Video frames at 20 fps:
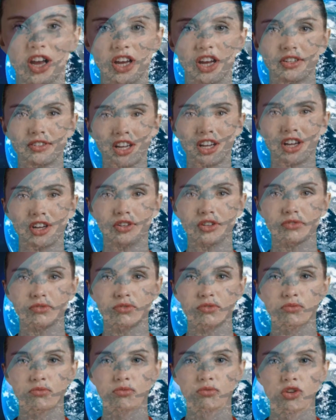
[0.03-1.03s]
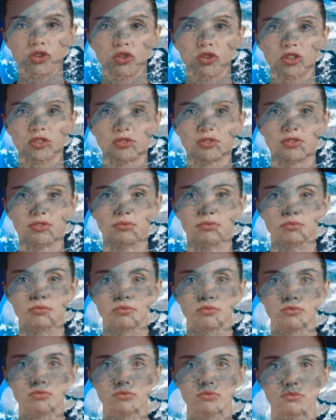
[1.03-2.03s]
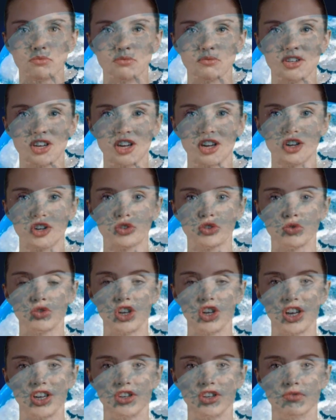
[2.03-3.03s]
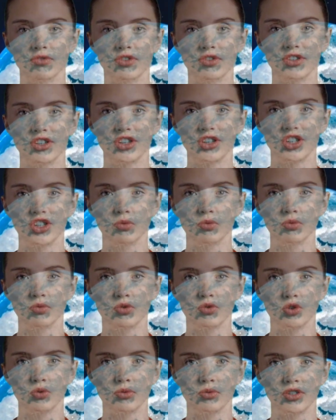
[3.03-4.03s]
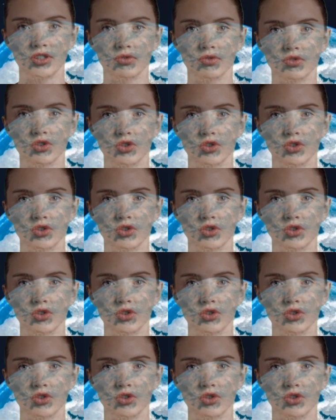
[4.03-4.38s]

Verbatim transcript: Hey there, folks. Are you tired of the sluggish performance of